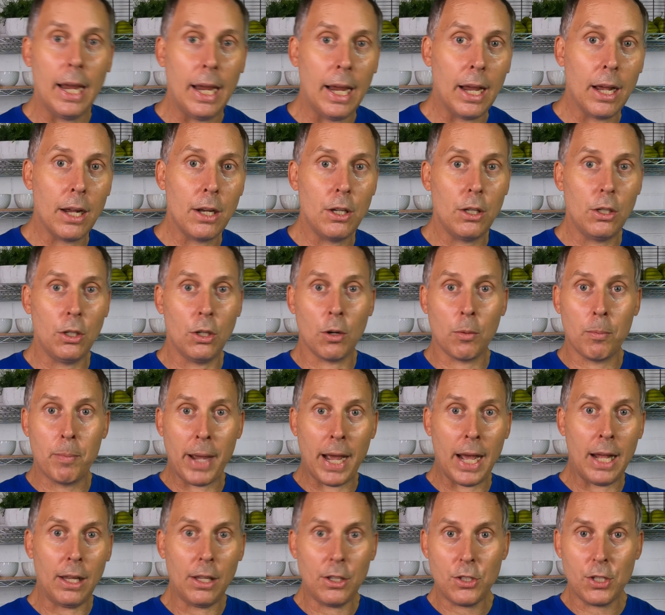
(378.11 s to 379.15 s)
and you're
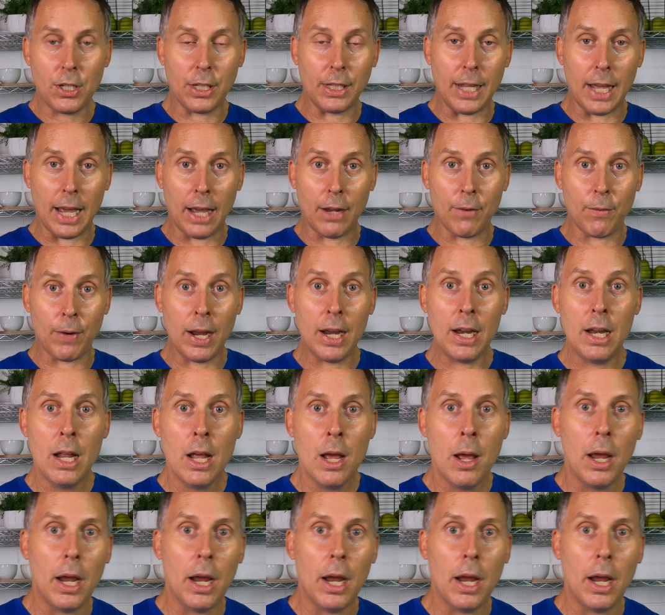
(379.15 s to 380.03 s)
balancing that, right?